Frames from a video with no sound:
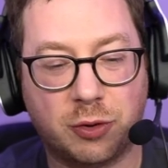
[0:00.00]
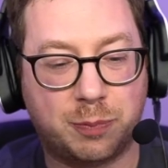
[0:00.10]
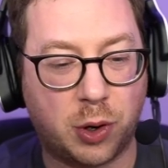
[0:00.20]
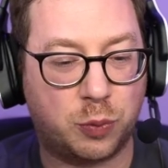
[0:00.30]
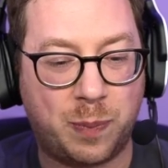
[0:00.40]

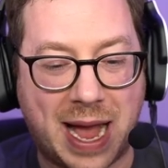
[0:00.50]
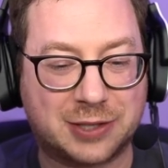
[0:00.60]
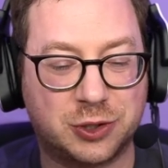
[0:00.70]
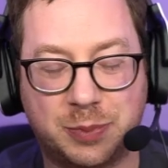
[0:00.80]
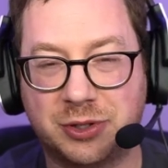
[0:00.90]
Both
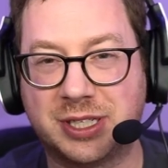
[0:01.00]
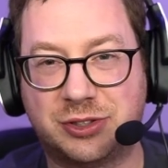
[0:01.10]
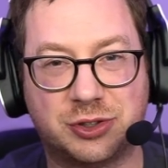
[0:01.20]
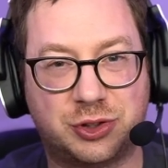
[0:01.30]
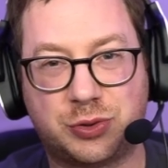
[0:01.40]
Baxter buildings
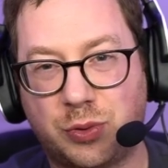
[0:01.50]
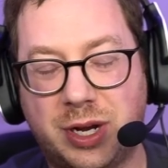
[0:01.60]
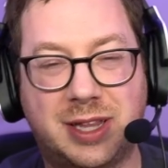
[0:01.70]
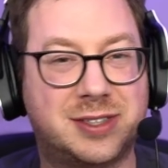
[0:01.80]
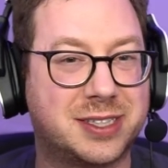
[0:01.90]

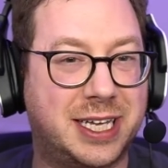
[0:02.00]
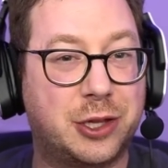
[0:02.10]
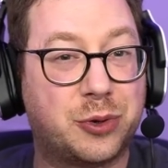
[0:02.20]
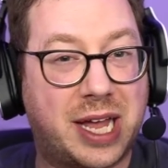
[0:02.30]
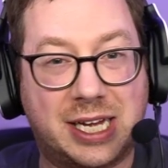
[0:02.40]
destroyed. That's the key
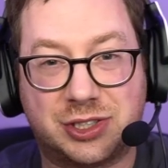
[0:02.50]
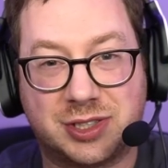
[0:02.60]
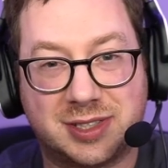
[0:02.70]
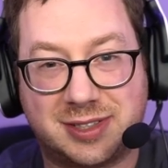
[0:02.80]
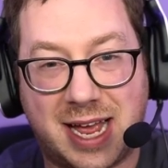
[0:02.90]
location
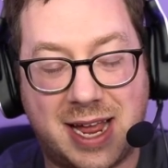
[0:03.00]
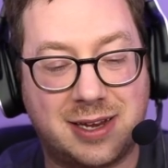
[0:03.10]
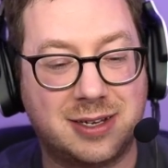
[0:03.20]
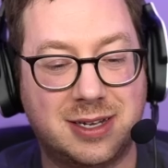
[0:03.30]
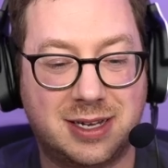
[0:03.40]
this day.
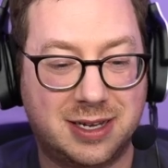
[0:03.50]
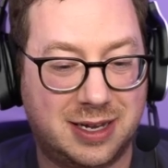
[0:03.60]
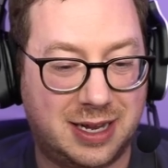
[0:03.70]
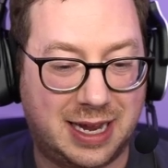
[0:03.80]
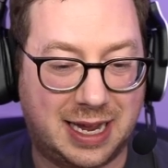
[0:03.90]

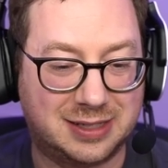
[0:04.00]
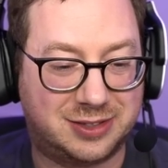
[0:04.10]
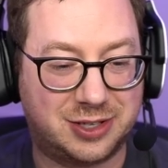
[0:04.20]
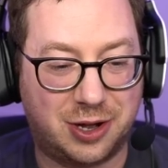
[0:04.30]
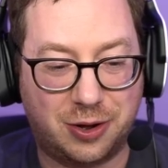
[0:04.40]
And
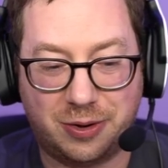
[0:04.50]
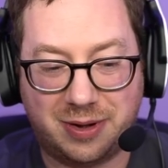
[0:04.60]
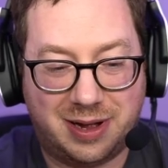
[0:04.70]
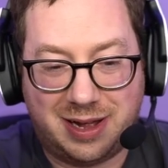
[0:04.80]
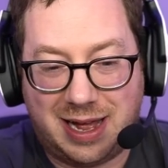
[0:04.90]
so
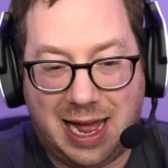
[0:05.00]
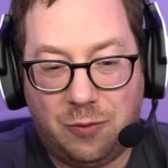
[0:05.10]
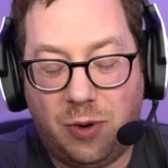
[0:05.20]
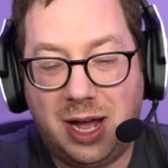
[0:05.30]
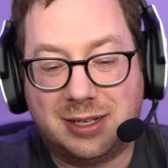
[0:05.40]
I
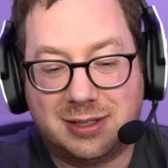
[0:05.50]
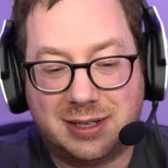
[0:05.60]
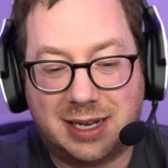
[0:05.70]
won.